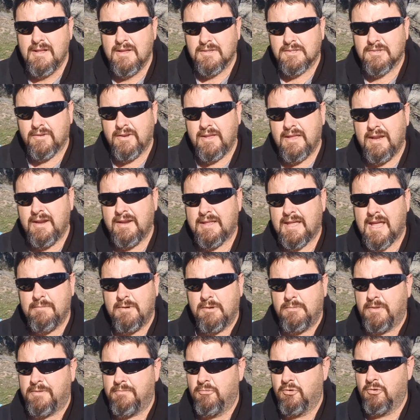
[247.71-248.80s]
So I needed a
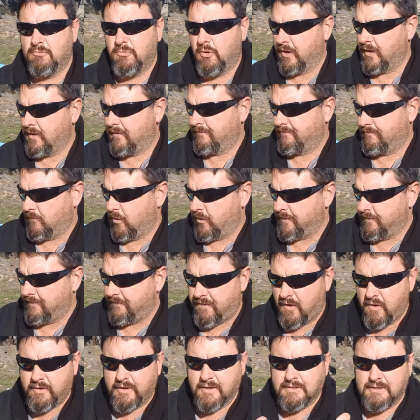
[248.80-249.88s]
camera with more modern
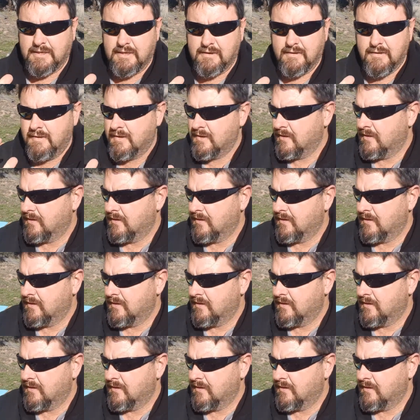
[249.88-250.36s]
focusing.